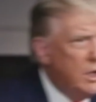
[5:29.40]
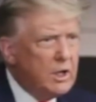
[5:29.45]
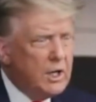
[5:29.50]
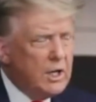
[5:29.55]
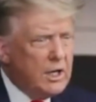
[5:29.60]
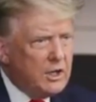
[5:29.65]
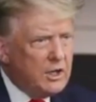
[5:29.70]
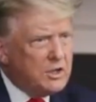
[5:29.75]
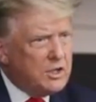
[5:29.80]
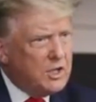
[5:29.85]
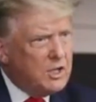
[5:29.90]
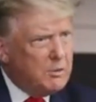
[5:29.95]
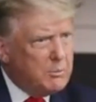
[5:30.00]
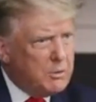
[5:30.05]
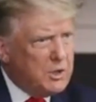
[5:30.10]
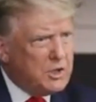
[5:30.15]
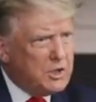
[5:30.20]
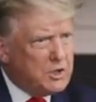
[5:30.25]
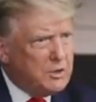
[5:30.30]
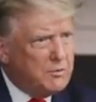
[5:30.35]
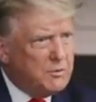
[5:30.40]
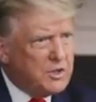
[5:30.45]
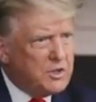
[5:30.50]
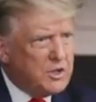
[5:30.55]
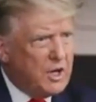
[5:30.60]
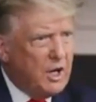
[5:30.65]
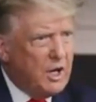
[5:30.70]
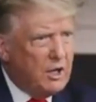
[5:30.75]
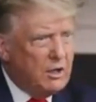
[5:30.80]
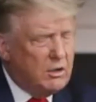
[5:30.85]
and he's in the midst of a
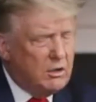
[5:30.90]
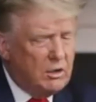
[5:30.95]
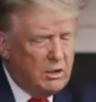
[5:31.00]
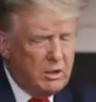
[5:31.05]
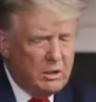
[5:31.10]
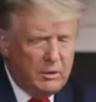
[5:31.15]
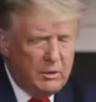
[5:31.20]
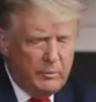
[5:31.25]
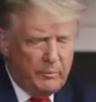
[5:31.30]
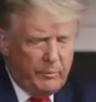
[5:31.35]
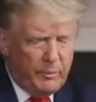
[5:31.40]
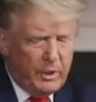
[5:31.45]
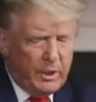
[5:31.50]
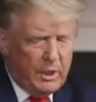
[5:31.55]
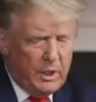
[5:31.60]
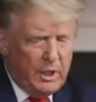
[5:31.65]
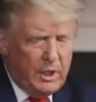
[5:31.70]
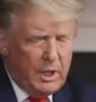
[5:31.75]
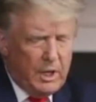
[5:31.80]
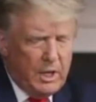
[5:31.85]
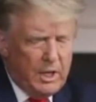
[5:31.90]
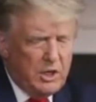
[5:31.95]
scandal, he's not.